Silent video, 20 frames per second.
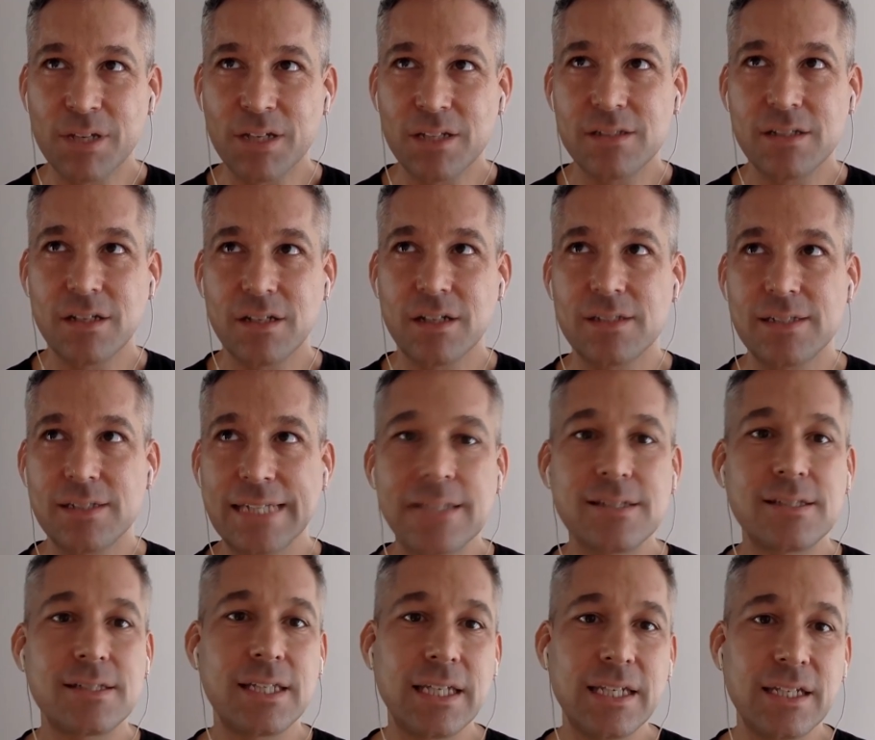It's a
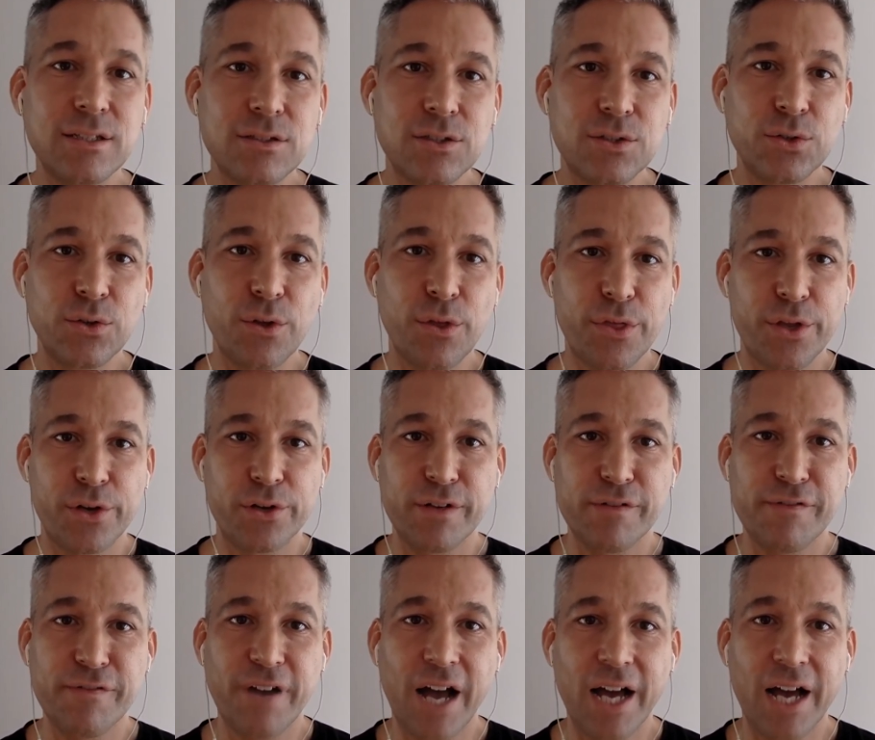
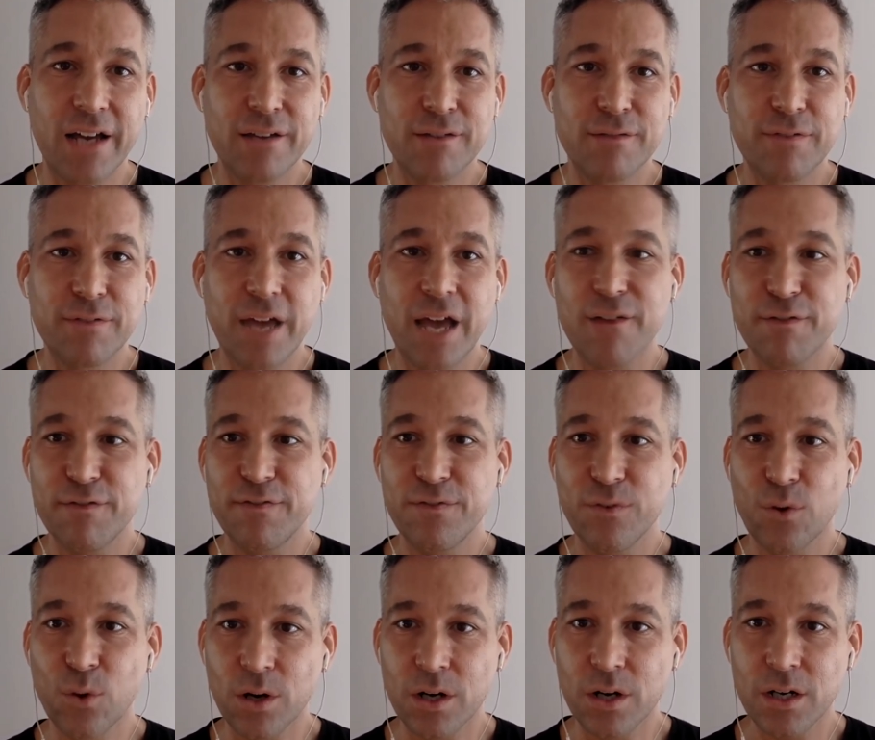16-35
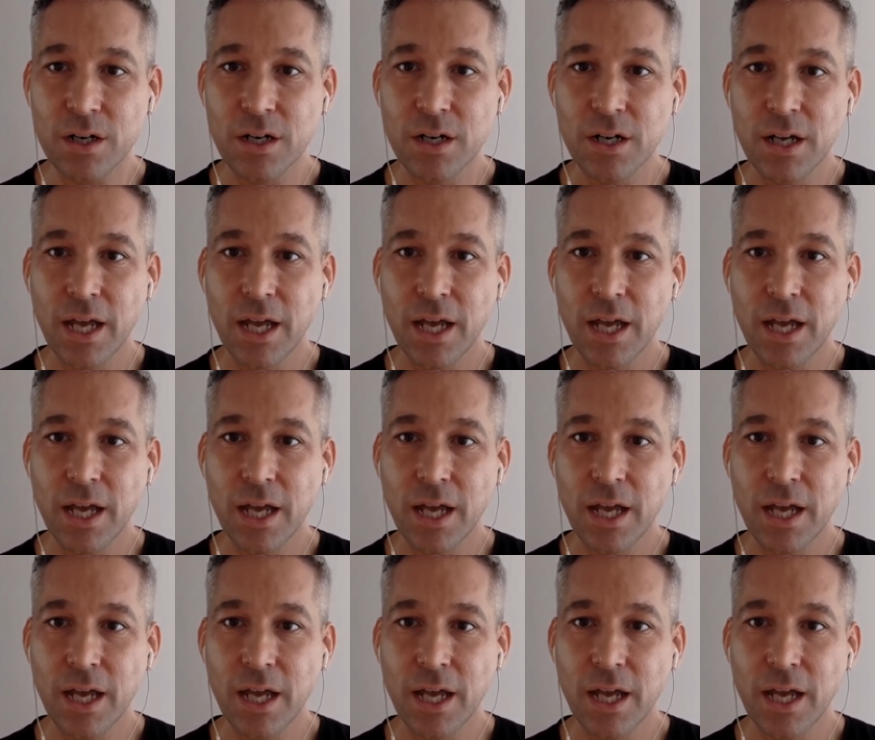f/4.